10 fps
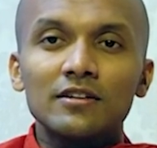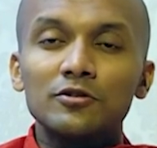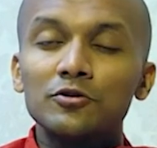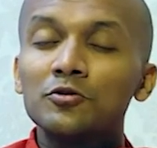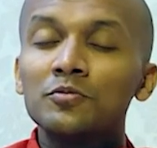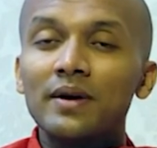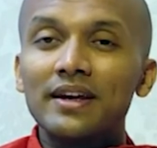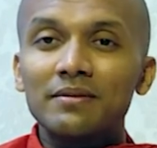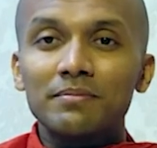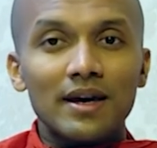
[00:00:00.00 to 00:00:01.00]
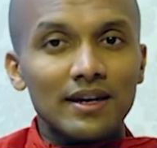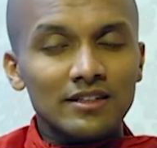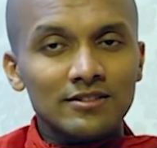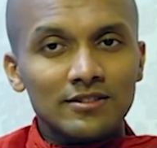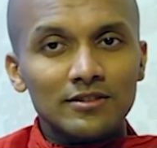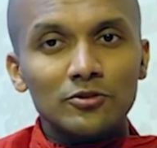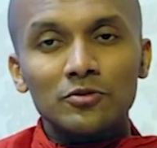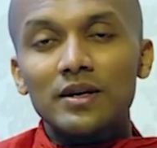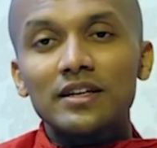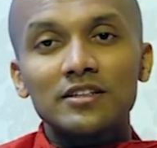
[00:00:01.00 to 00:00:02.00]
do many merits, do
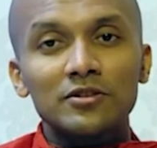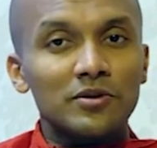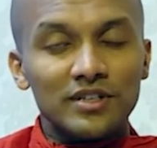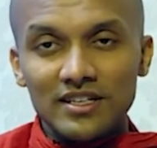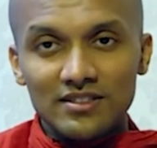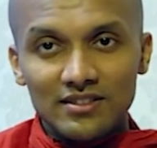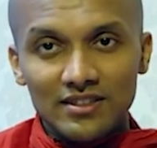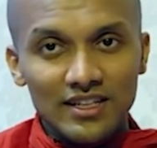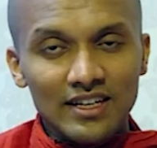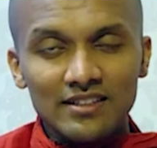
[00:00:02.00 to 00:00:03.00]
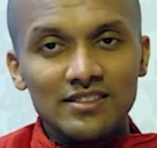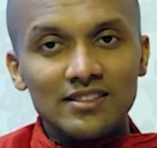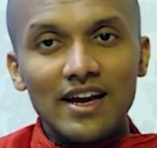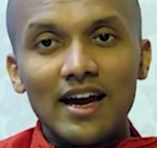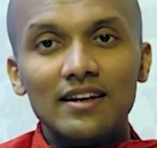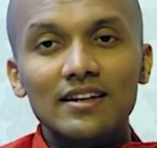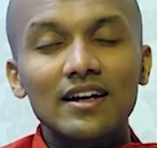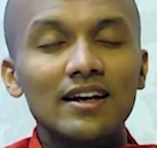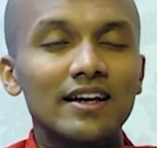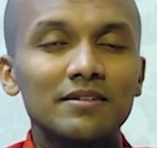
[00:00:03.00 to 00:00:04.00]
meritorious deeds and
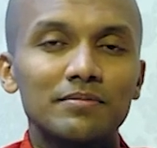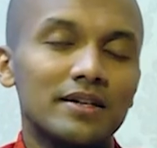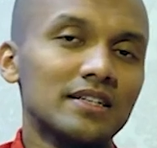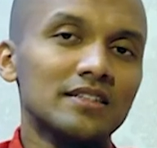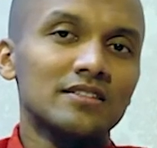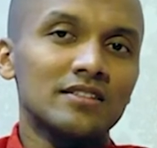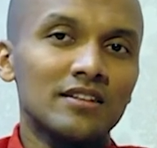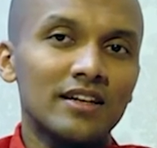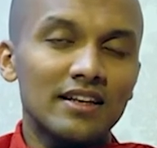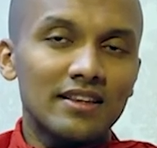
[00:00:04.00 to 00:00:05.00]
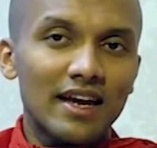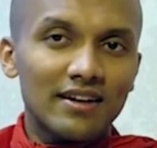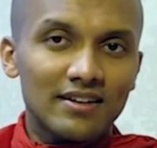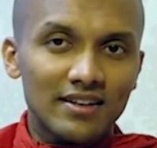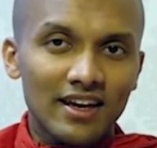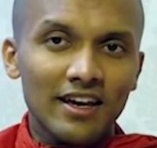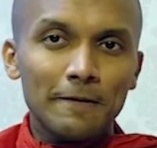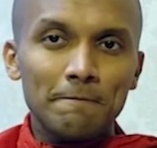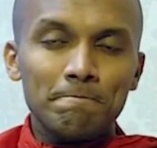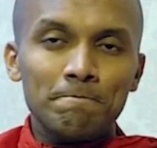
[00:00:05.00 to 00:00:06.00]
collect merits in that day,
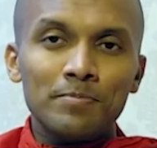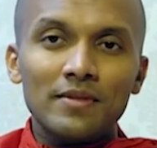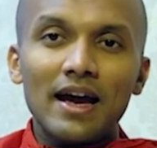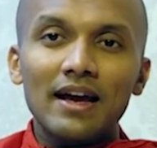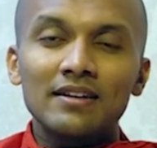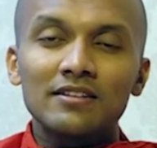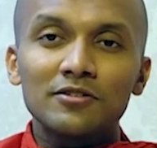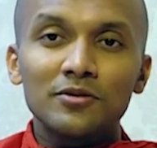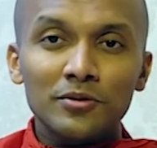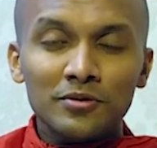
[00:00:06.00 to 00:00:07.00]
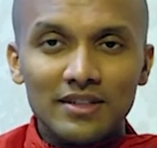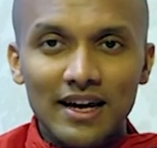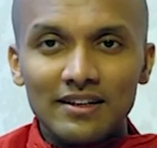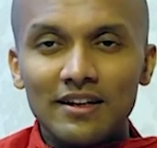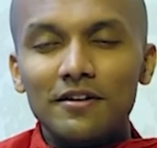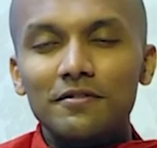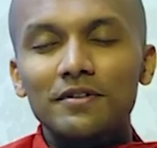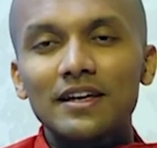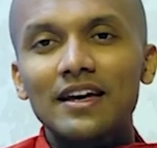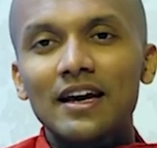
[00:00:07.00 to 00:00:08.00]
and through that
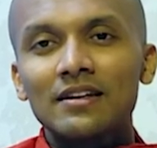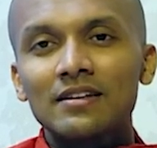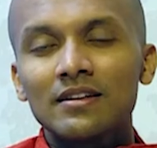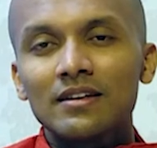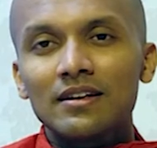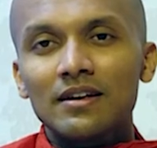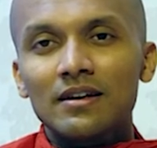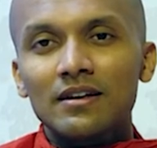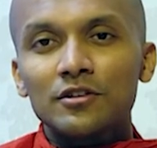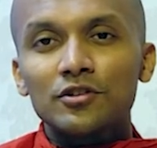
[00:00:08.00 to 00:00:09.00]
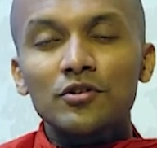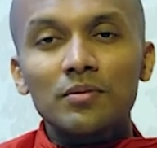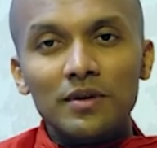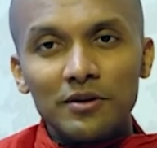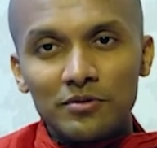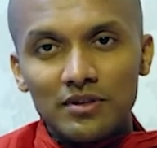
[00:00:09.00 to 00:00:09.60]
we can tribute